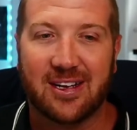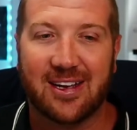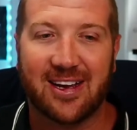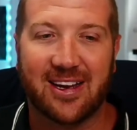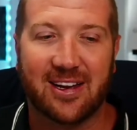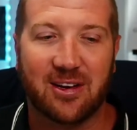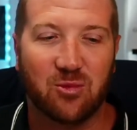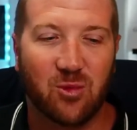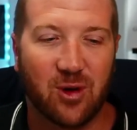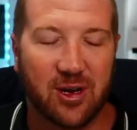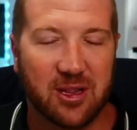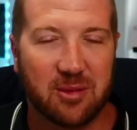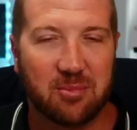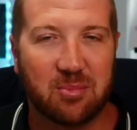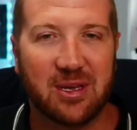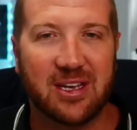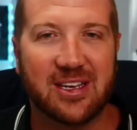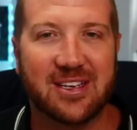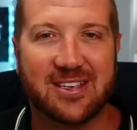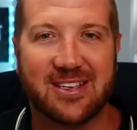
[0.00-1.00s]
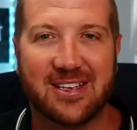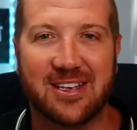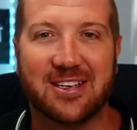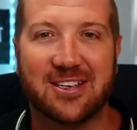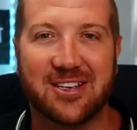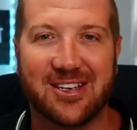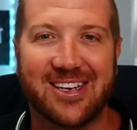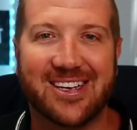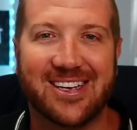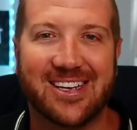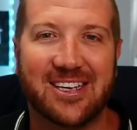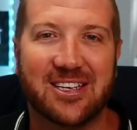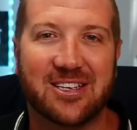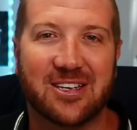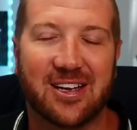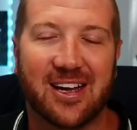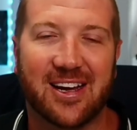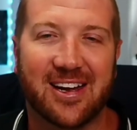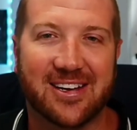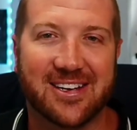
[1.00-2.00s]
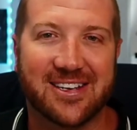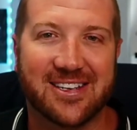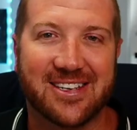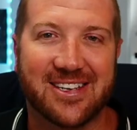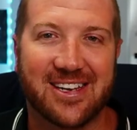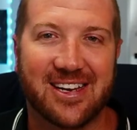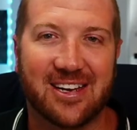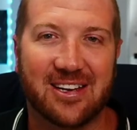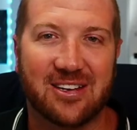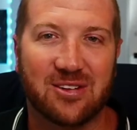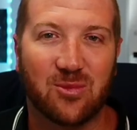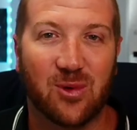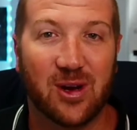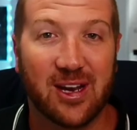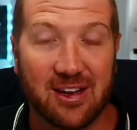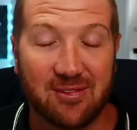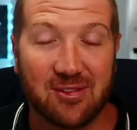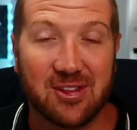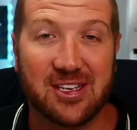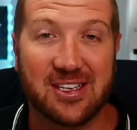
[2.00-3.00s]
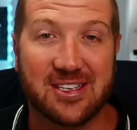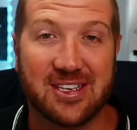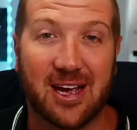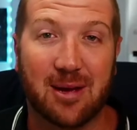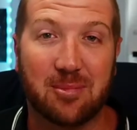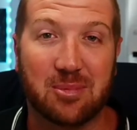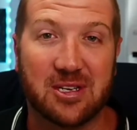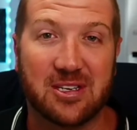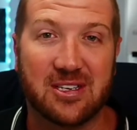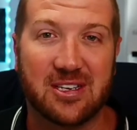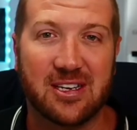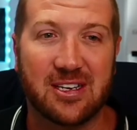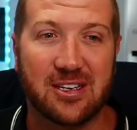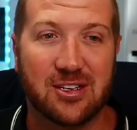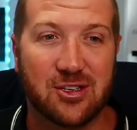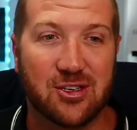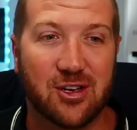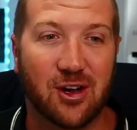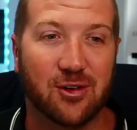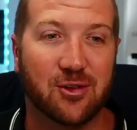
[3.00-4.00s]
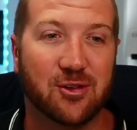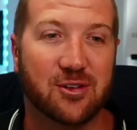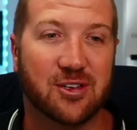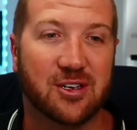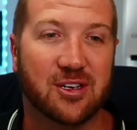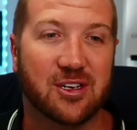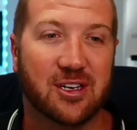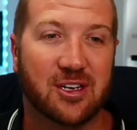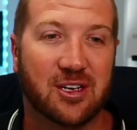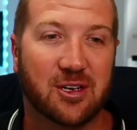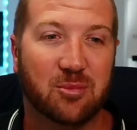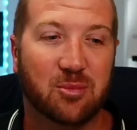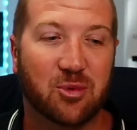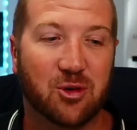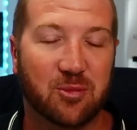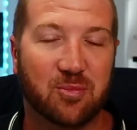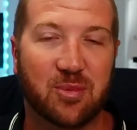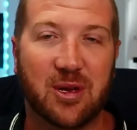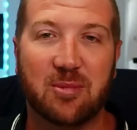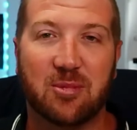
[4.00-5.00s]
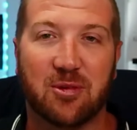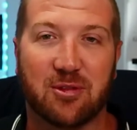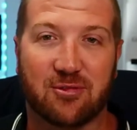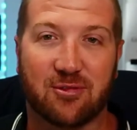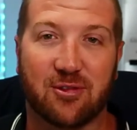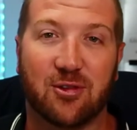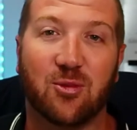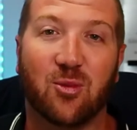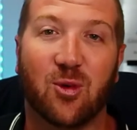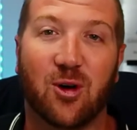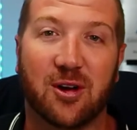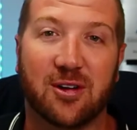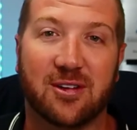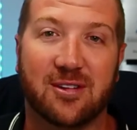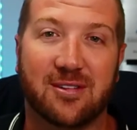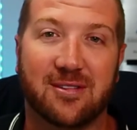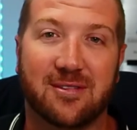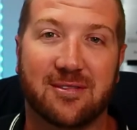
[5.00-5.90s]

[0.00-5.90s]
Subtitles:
And one of the biggest things that you need to understand whenever this happens is don't put people through what